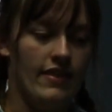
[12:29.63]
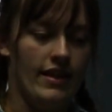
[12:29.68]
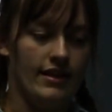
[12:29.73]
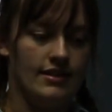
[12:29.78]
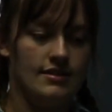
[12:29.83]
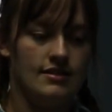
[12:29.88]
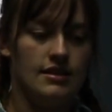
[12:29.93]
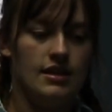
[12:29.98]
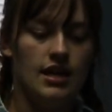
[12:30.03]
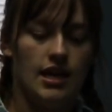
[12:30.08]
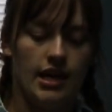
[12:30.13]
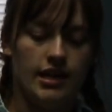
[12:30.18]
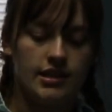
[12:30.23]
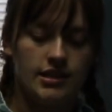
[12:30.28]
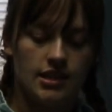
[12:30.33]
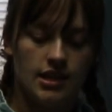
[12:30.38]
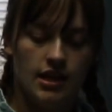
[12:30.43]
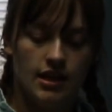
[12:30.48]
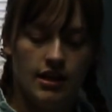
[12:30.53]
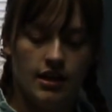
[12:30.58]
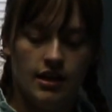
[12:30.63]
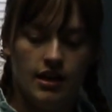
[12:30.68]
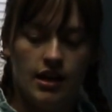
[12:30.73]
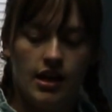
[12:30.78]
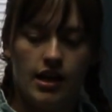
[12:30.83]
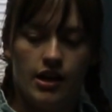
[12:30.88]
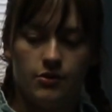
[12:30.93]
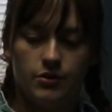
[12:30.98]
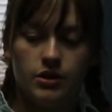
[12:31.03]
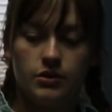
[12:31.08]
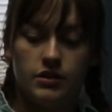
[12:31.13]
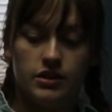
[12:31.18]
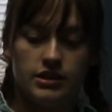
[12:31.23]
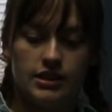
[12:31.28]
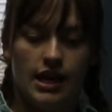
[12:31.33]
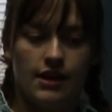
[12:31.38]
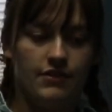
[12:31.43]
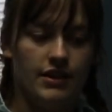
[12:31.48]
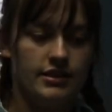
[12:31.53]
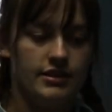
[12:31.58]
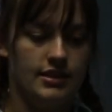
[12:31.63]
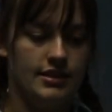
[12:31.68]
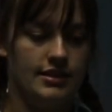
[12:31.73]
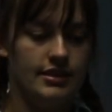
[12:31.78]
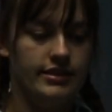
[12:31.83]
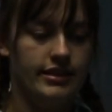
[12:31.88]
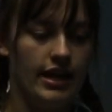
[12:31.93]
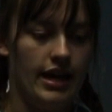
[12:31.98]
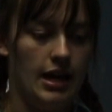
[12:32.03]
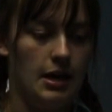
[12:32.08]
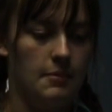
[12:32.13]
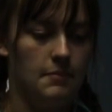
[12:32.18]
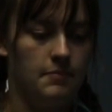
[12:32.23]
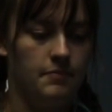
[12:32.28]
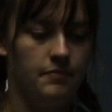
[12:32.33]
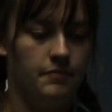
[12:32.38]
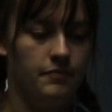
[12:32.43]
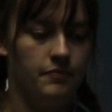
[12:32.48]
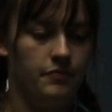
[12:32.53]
and that's it. And I really wanted to have that done today.